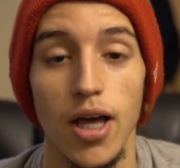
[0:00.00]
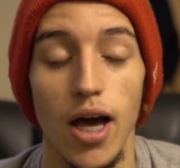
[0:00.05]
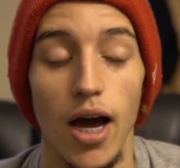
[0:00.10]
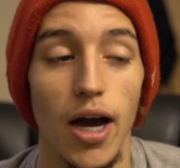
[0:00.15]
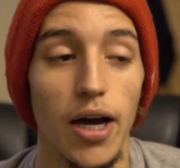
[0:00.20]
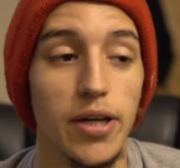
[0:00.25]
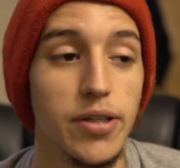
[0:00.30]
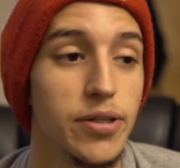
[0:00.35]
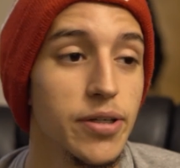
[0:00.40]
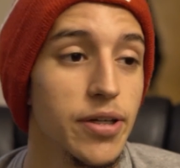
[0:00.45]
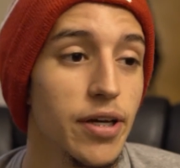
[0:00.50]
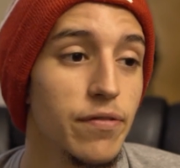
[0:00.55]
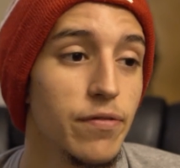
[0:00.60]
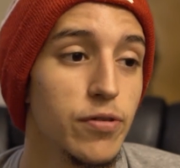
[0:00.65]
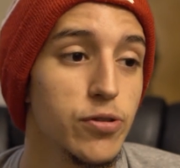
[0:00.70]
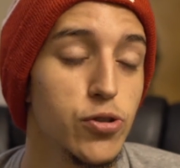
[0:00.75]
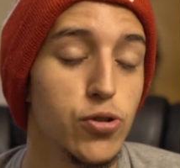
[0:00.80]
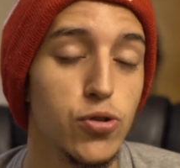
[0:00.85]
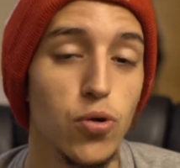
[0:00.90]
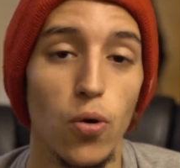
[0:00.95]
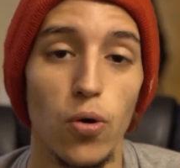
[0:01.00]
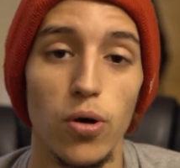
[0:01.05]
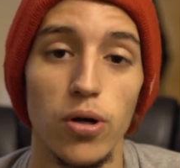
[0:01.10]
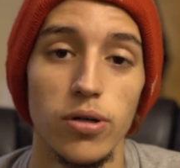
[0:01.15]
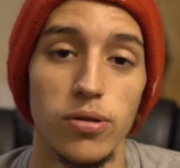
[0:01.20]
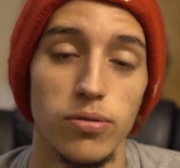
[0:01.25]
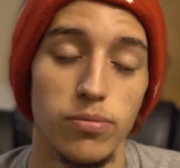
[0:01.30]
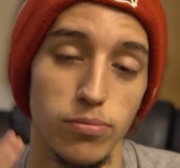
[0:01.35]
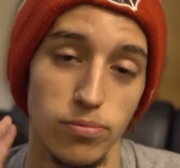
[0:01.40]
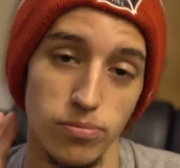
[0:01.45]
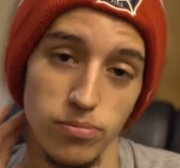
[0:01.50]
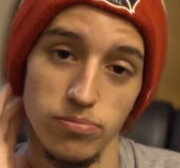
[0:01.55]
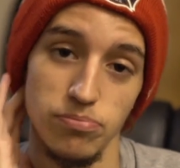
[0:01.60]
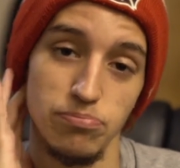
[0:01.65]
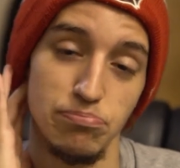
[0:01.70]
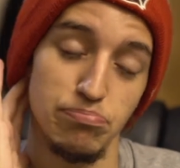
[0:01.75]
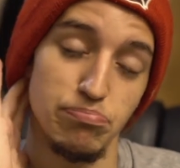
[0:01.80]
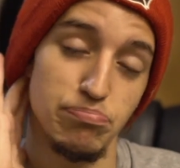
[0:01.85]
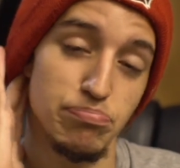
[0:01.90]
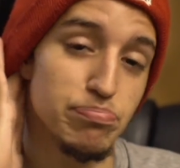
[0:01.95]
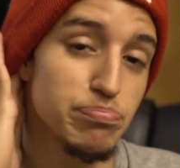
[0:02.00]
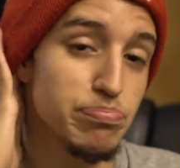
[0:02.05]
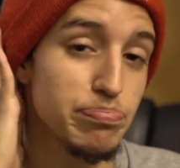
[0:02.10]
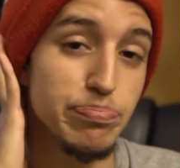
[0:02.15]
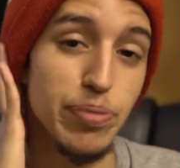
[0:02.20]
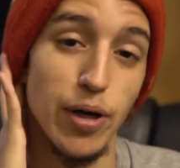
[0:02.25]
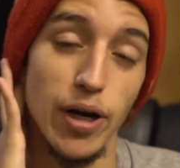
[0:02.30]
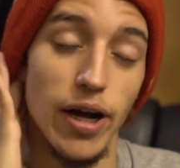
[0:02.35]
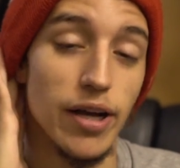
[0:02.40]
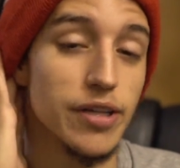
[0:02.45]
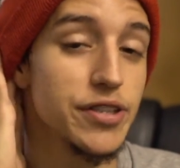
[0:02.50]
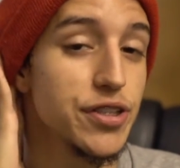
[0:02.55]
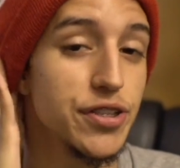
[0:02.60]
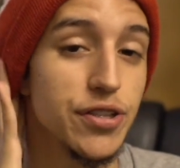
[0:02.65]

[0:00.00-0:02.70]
I didn't give a score, but I